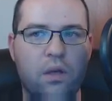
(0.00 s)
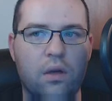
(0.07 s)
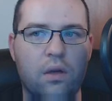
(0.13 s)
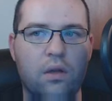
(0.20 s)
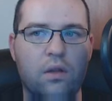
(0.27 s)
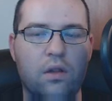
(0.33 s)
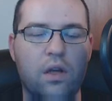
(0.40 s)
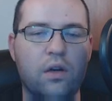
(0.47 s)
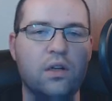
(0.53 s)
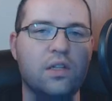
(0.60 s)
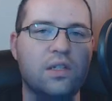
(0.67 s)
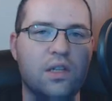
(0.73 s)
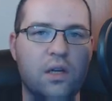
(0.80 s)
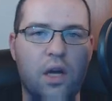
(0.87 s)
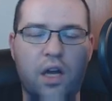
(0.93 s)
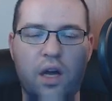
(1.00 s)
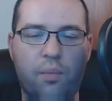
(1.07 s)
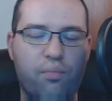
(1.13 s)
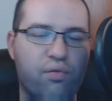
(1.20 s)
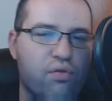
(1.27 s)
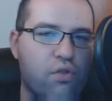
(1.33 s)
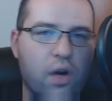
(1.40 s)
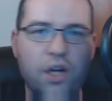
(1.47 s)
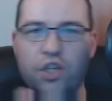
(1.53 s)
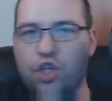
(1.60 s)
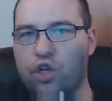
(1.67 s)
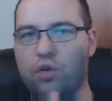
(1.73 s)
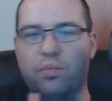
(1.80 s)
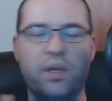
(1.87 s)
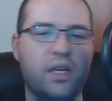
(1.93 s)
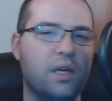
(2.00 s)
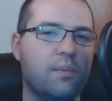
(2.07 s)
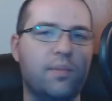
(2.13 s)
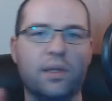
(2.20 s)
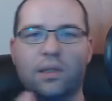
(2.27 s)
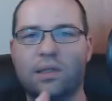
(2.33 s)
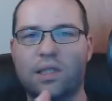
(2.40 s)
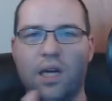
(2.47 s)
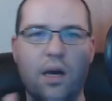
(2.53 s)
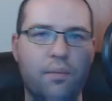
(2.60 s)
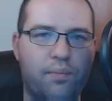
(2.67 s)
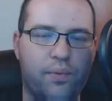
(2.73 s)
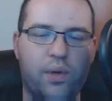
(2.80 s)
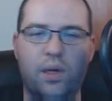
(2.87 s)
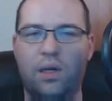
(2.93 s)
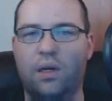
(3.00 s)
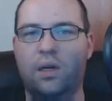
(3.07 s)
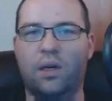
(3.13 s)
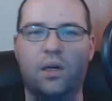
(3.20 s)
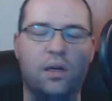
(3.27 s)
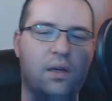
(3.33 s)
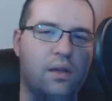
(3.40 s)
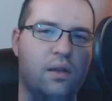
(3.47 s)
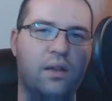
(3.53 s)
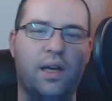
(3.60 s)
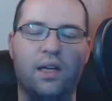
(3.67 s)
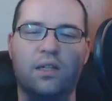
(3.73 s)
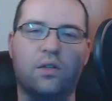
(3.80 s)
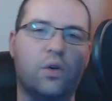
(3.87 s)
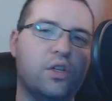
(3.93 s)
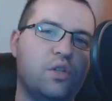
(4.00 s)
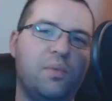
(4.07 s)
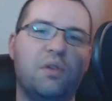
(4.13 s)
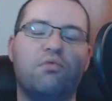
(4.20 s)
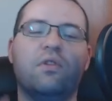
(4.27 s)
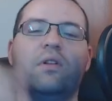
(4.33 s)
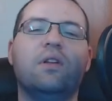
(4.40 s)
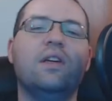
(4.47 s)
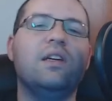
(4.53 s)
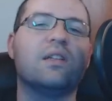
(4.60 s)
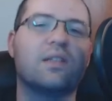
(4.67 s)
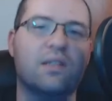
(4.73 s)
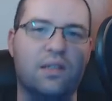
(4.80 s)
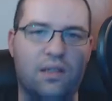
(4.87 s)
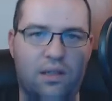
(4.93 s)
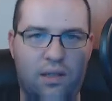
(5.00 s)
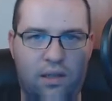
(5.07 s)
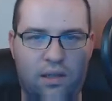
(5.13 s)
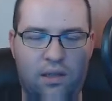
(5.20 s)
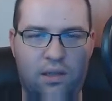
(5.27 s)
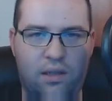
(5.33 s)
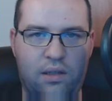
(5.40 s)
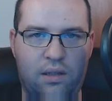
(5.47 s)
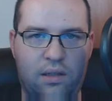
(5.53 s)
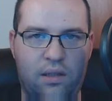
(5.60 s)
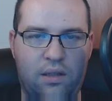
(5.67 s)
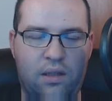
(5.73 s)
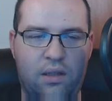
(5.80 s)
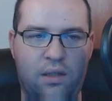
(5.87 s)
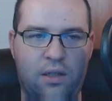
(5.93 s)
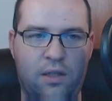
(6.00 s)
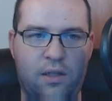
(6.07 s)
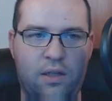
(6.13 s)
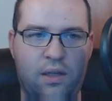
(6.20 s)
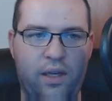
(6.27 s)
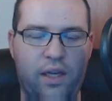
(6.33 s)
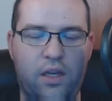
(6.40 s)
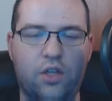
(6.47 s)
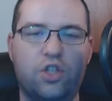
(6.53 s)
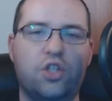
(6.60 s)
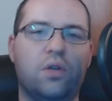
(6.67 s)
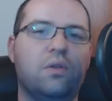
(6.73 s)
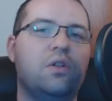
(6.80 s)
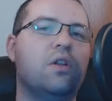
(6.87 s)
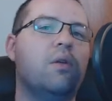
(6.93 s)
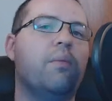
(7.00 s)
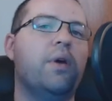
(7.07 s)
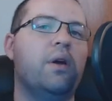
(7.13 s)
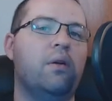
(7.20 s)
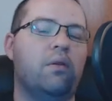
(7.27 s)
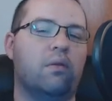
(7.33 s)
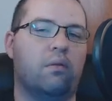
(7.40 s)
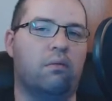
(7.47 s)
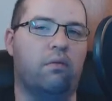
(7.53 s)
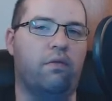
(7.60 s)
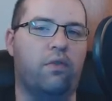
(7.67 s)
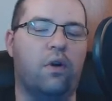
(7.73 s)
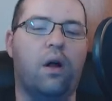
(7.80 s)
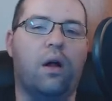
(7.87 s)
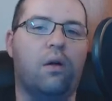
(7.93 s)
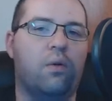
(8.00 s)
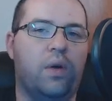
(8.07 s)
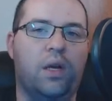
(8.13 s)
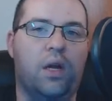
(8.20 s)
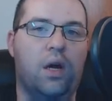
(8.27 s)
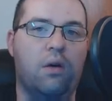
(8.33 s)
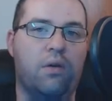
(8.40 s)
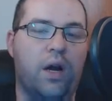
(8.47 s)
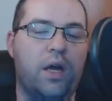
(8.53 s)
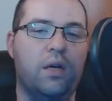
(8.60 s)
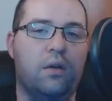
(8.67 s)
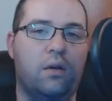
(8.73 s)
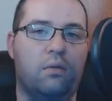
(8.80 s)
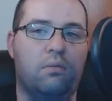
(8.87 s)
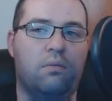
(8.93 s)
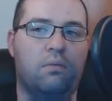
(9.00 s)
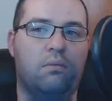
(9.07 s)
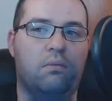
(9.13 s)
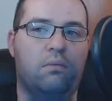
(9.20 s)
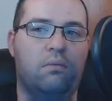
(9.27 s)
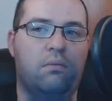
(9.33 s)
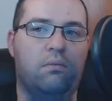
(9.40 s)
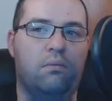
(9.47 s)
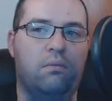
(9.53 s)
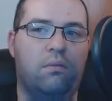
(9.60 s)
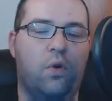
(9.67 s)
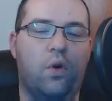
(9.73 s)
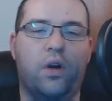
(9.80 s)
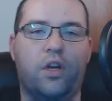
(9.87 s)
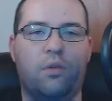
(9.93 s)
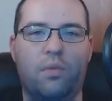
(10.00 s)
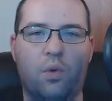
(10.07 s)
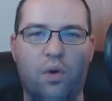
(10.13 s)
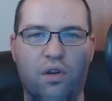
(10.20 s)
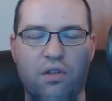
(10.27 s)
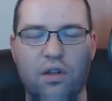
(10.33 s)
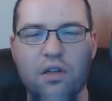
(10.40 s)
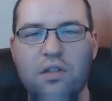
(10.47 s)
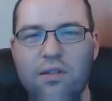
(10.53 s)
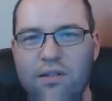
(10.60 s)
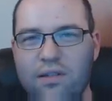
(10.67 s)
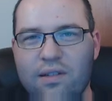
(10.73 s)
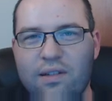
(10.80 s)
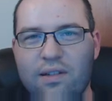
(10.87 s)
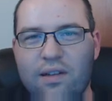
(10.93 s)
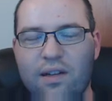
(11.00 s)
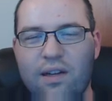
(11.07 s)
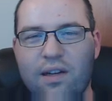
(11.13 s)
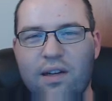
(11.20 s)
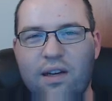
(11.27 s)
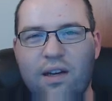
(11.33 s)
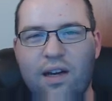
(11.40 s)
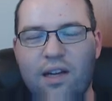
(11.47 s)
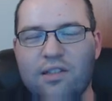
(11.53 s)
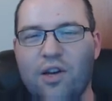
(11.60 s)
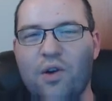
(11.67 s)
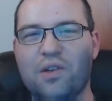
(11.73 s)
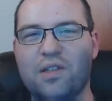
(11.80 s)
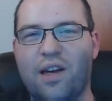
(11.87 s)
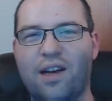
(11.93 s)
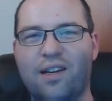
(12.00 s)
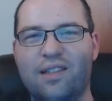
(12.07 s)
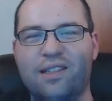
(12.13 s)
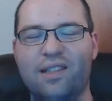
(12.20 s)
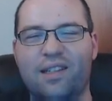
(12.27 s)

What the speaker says: There is a pressure being built up that is going to be released. It could shoot to the moon, for all we know, right? Or it could be worthless. As always, guys,